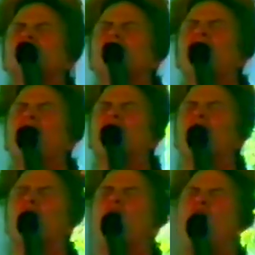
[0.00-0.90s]
saith
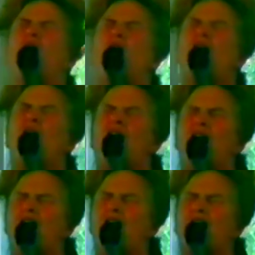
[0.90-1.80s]
the
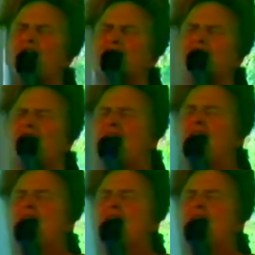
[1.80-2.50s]
Lord